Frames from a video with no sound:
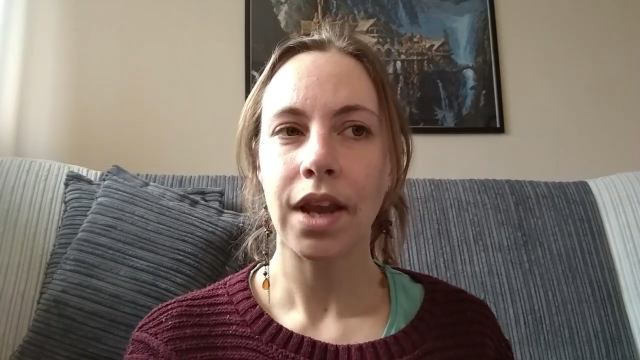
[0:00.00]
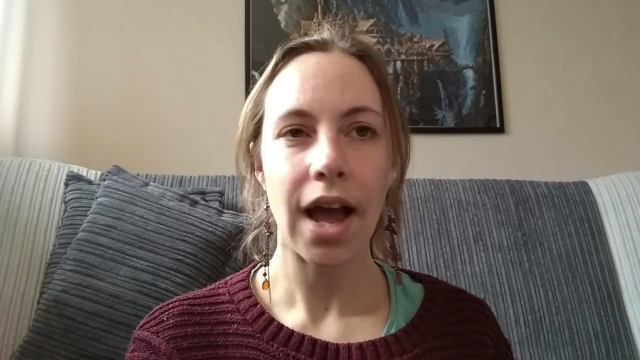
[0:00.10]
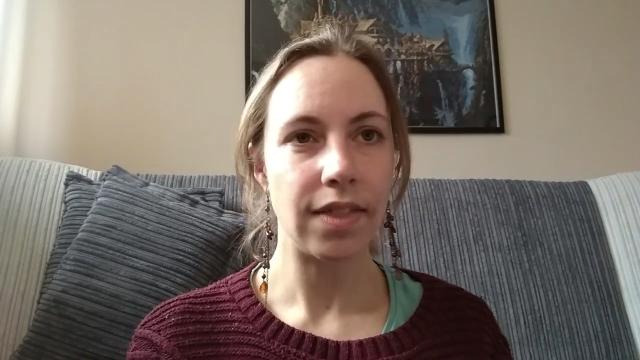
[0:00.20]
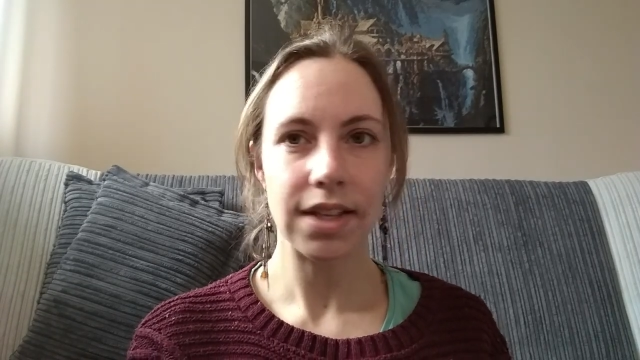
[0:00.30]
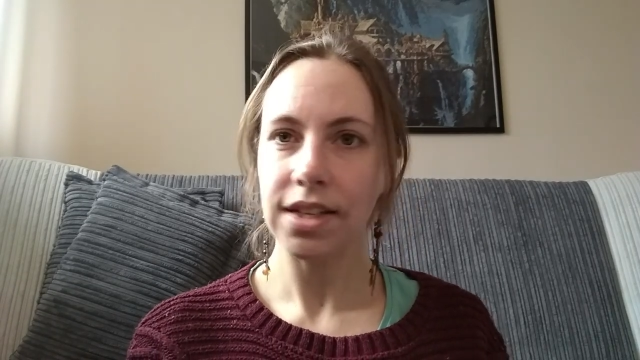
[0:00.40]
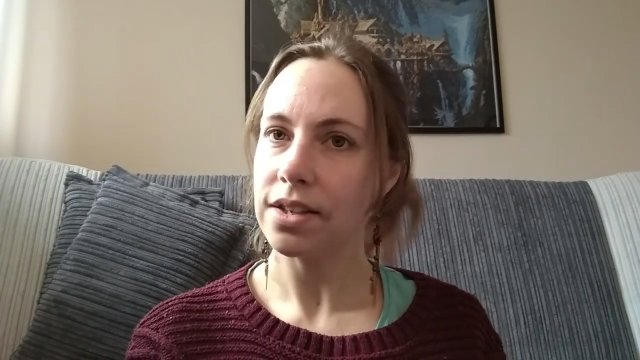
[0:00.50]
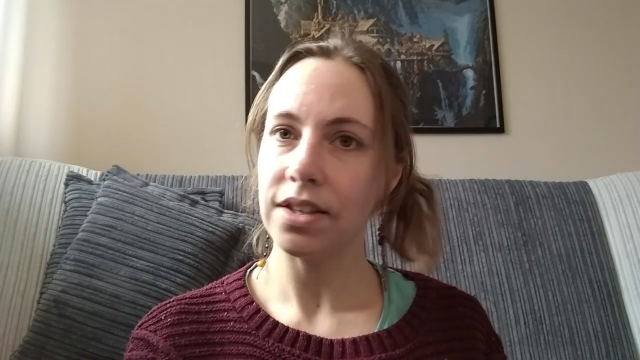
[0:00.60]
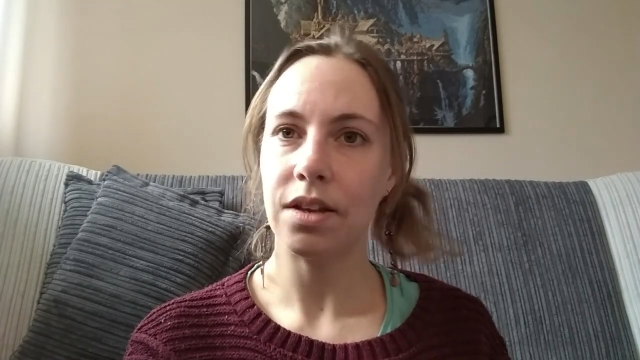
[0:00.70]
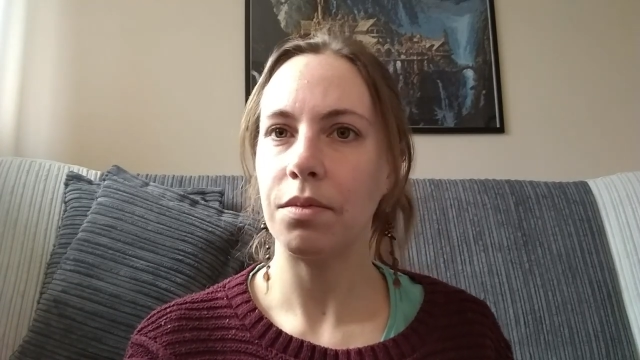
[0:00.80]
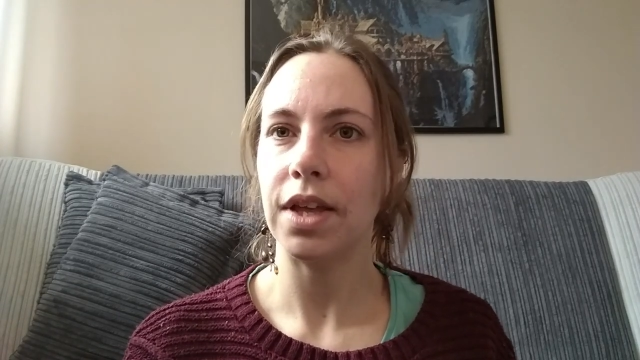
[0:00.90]
And this isn't
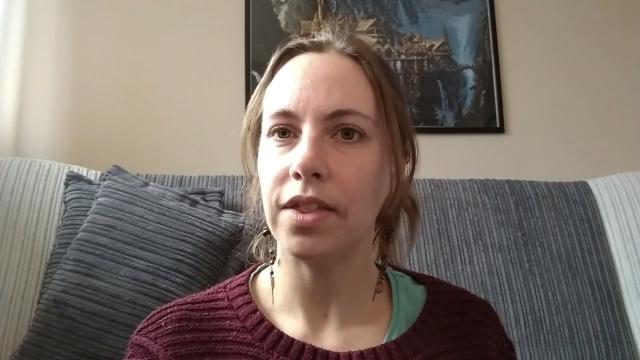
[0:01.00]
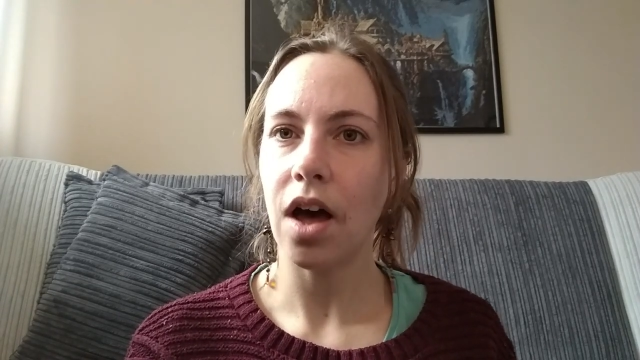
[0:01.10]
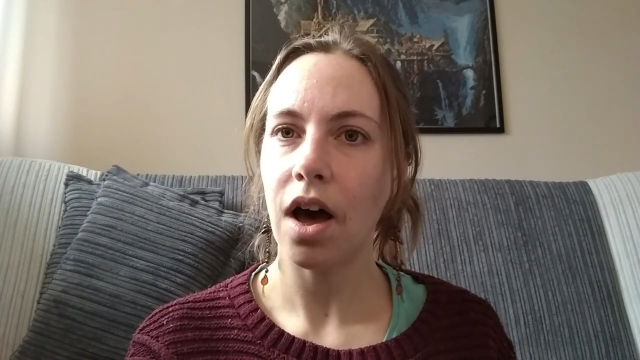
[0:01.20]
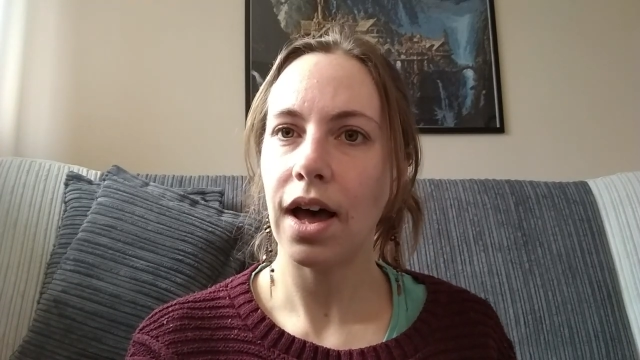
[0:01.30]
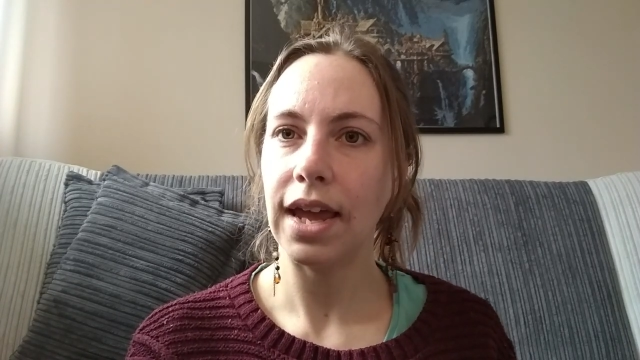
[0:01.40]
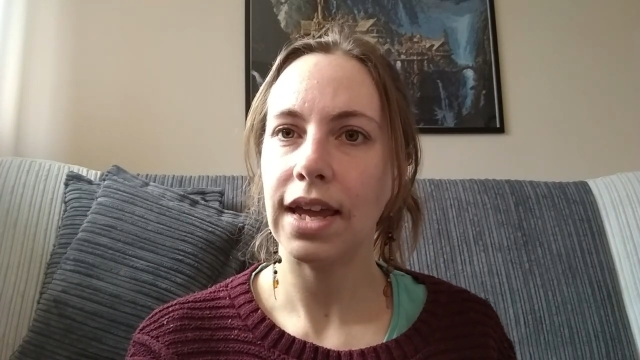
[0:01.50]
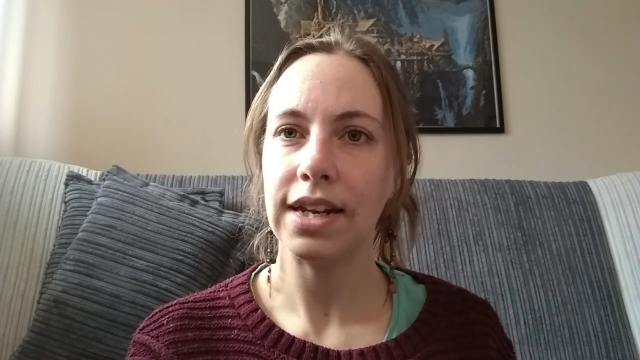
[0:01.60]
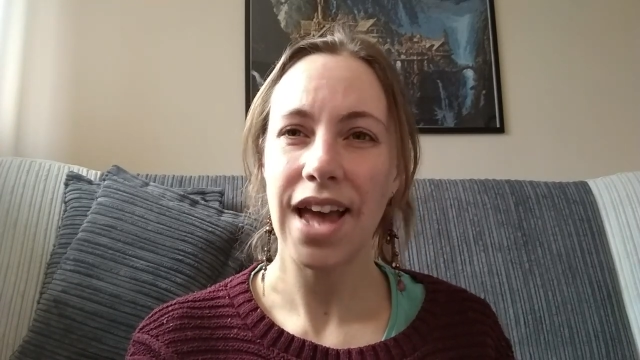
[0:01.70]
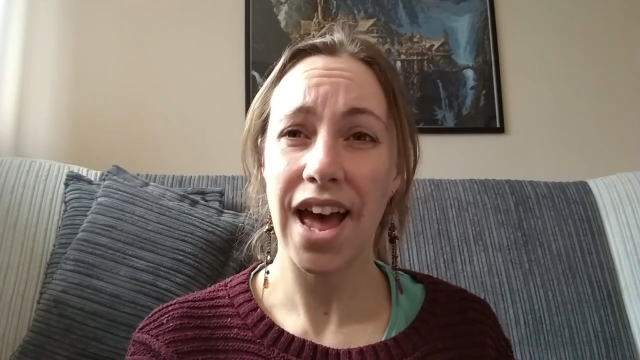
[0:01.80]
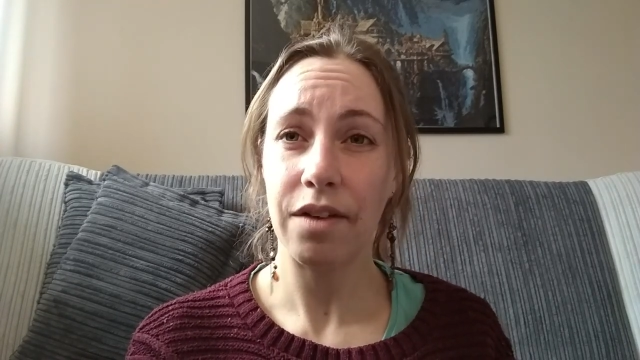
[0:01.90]
something that I had
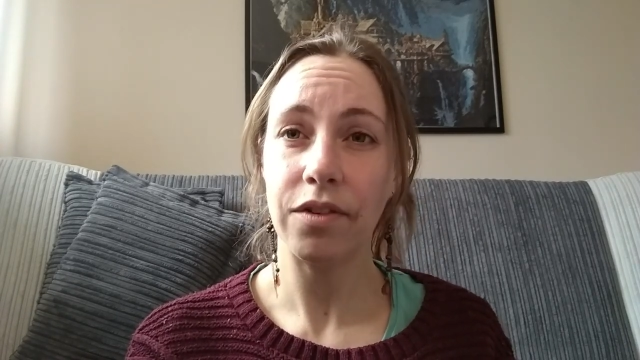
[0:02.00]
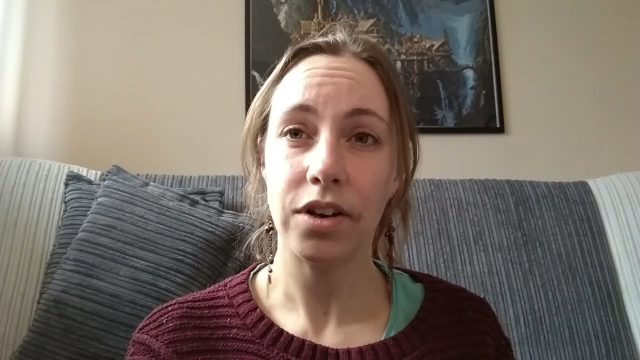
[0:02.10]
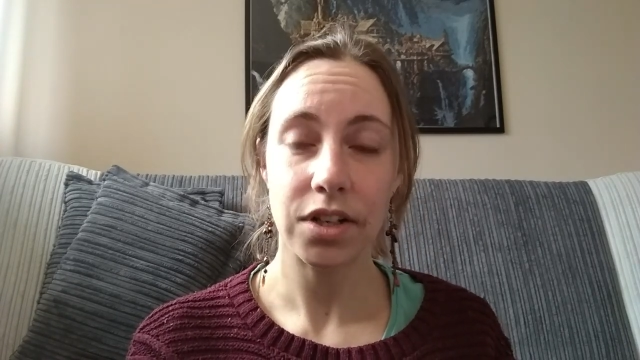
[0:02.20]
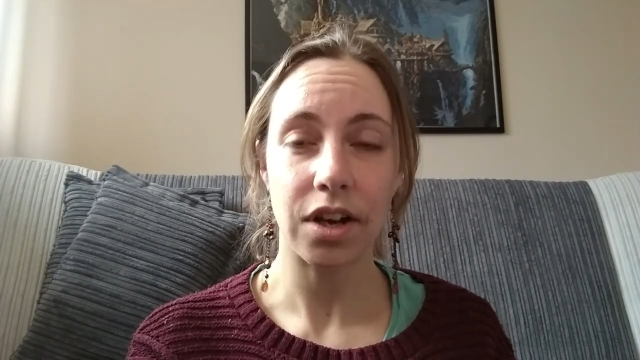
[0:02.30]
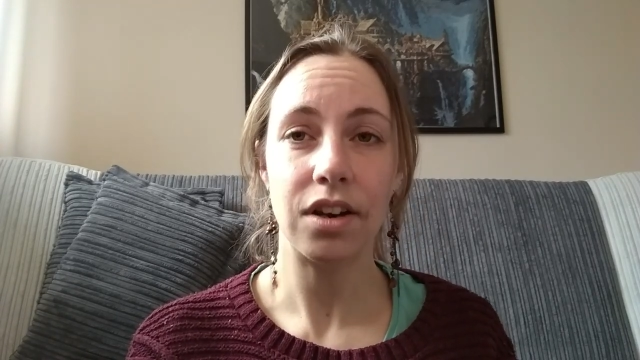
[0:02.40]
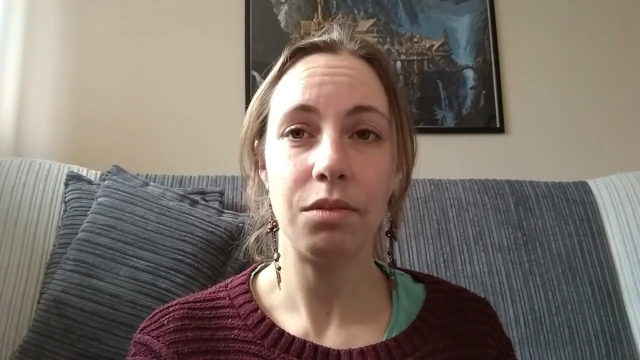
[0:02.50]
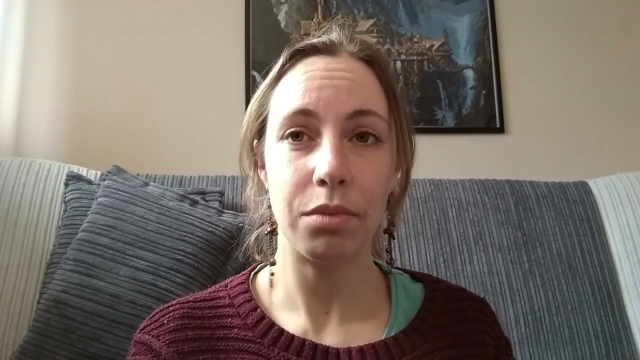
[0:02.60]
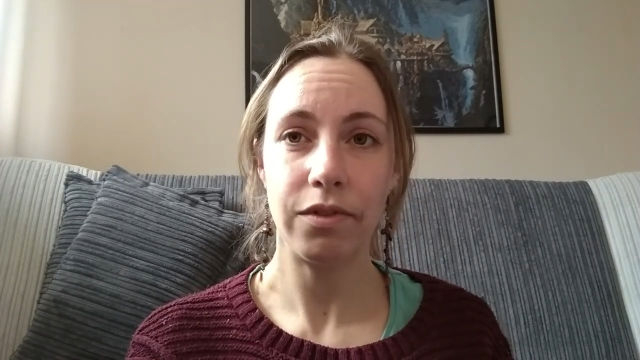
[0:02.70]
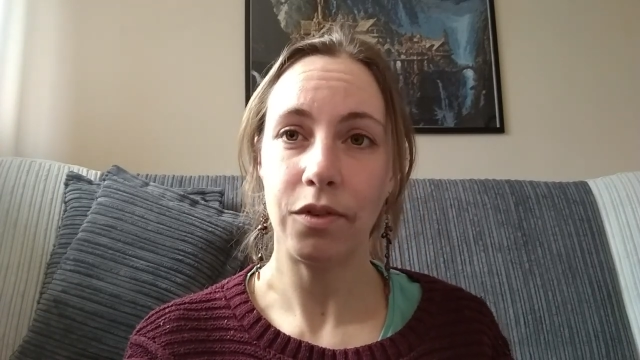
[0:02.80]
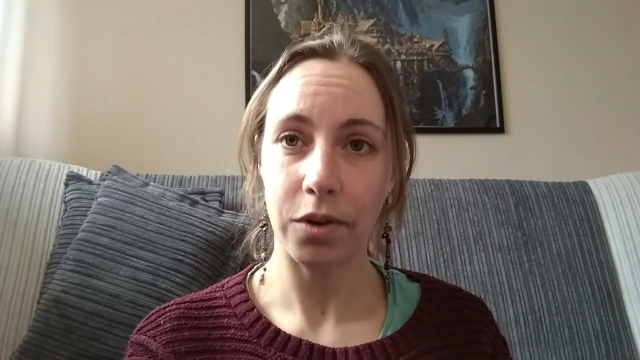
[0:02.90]
ever done
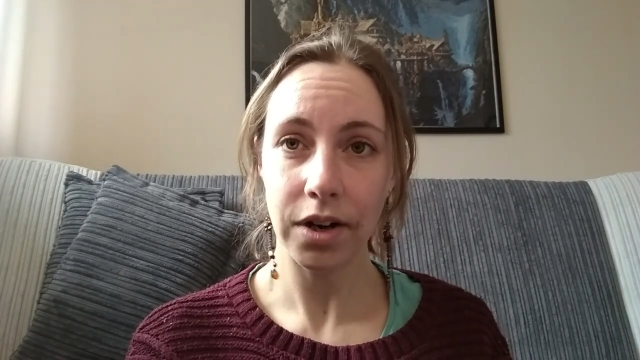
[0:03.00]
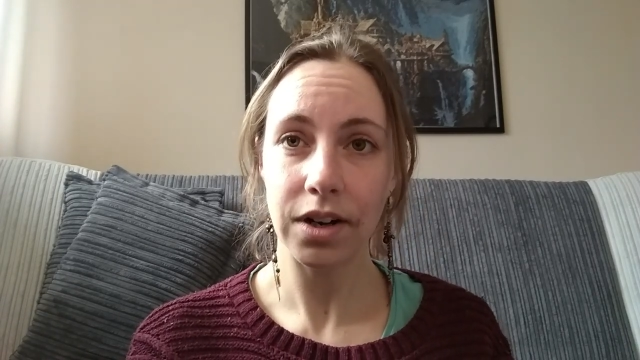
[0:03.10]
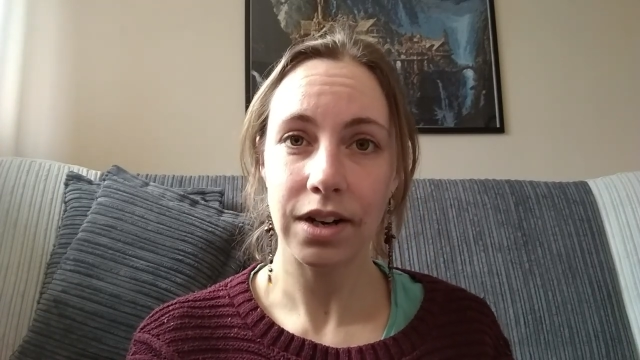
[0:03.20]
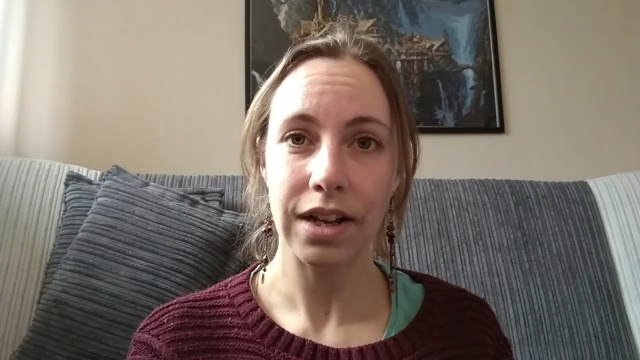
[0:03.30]
before,